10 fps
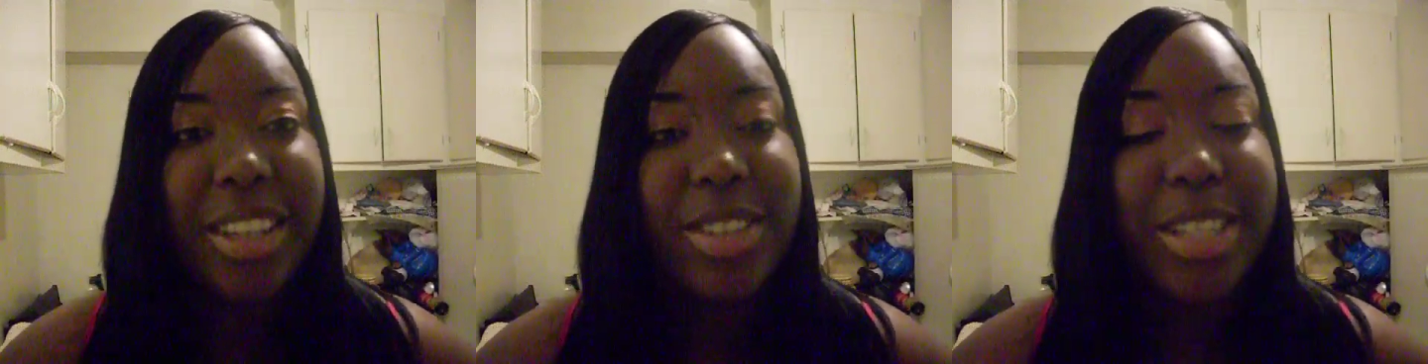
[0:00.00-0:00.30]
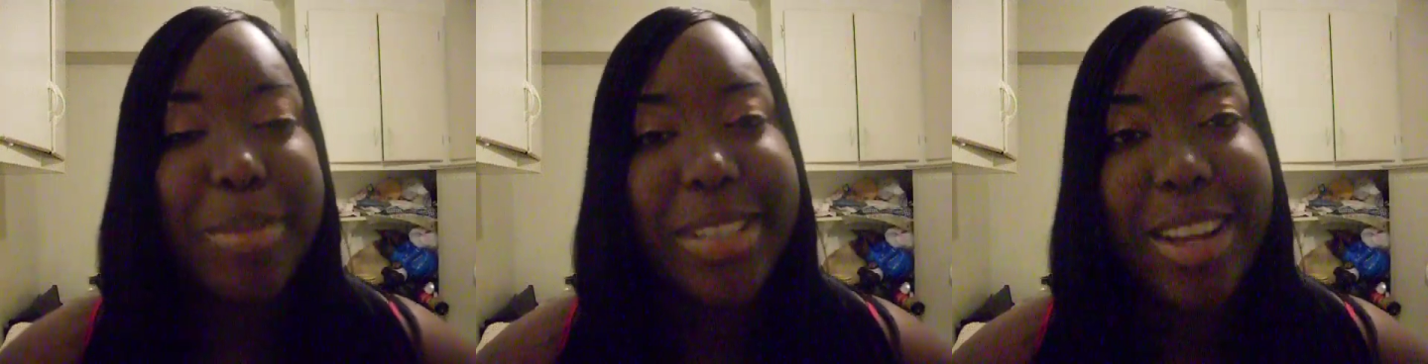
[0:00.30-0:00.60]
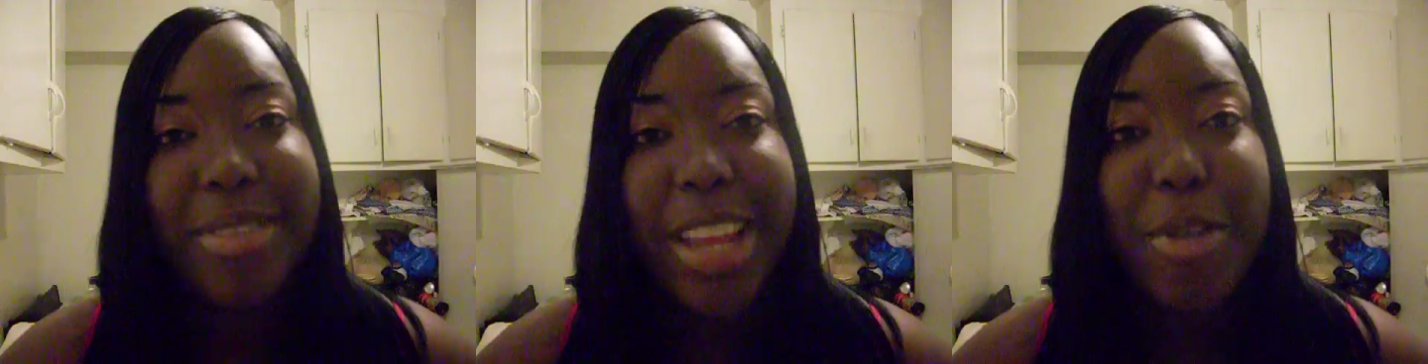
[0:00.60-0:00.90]
some
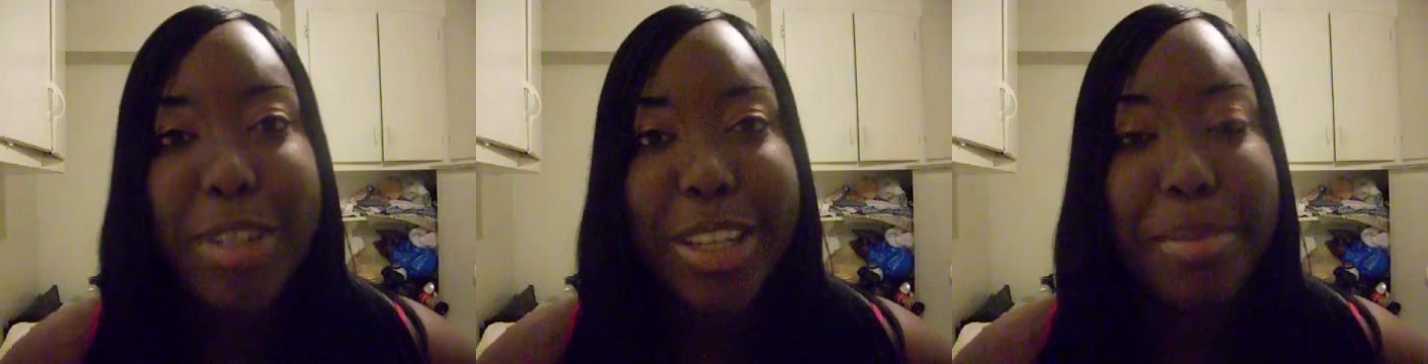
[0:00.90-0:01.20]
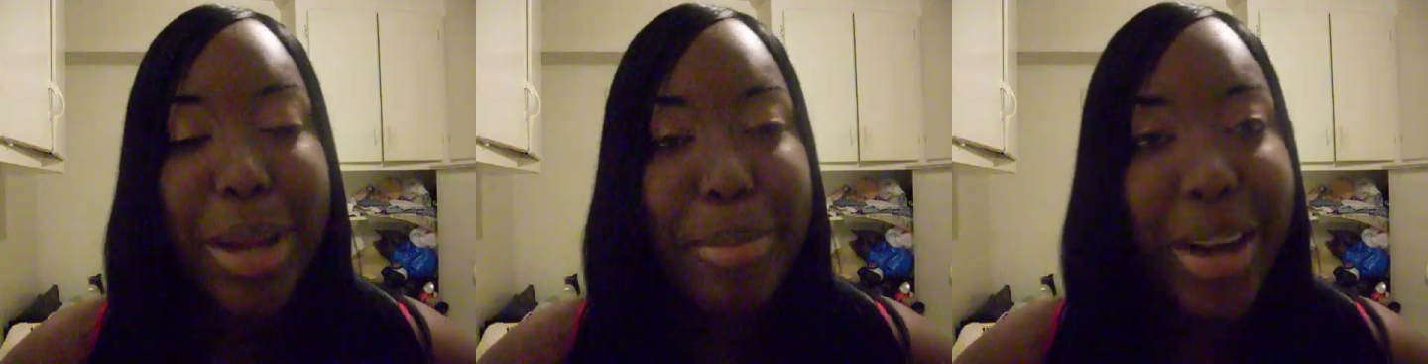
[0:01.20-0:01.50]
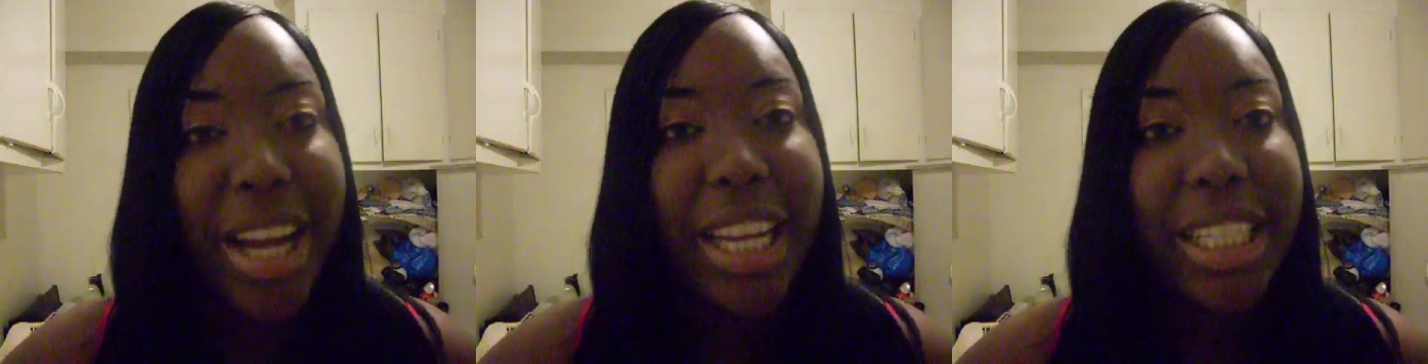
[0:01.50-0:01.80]
stuff that was on my
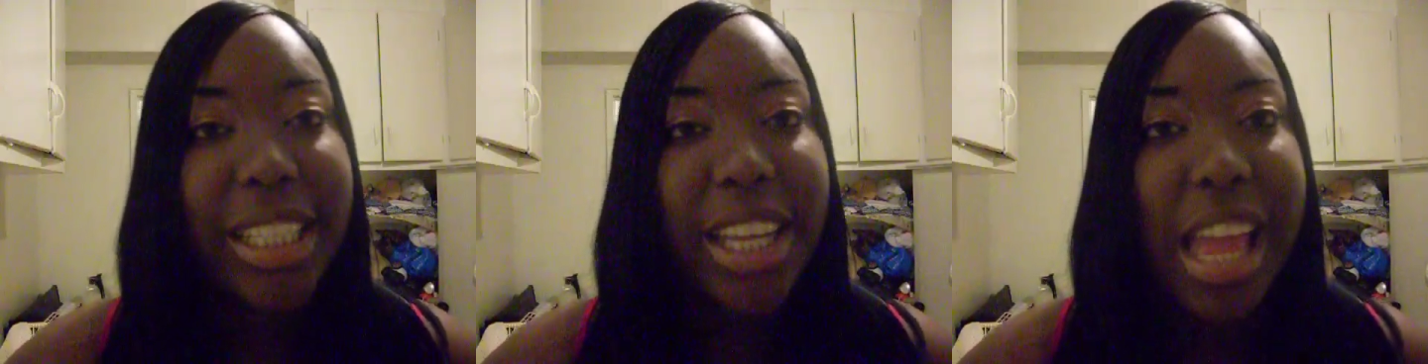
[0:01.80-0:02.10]
mind.